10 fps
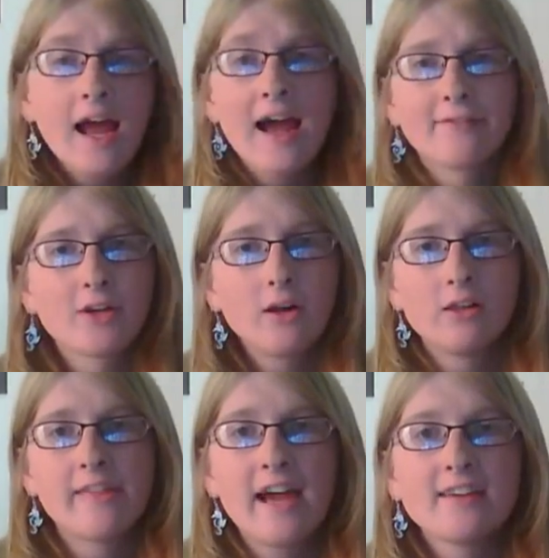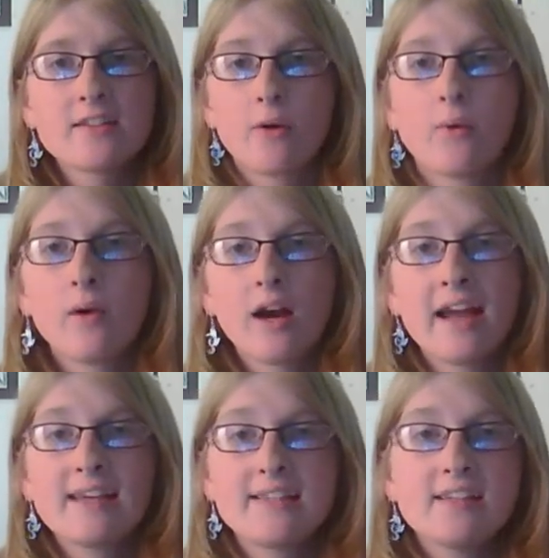After all of that, there were
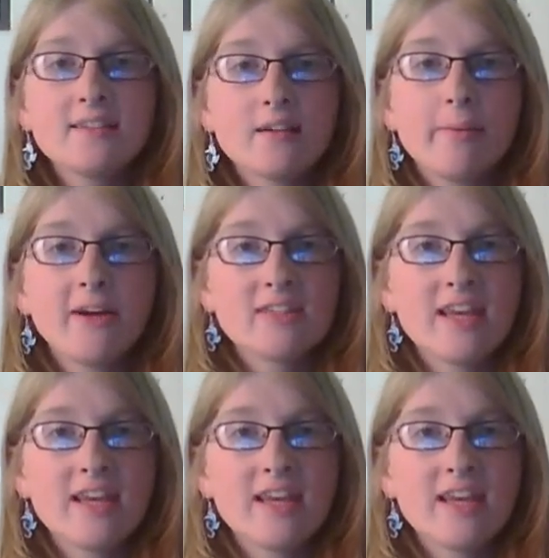ideas about